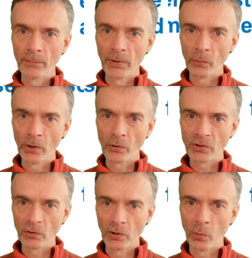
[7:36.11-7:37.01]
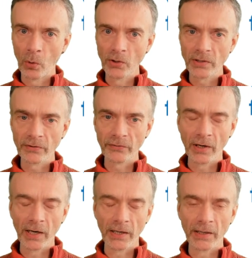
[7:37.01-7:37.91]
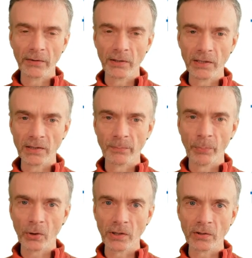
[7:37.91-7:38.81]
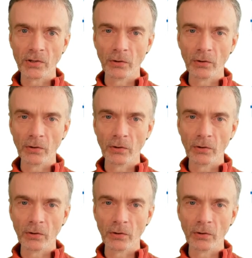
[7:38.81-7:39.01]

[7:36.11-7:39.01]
But we also quantify these pockets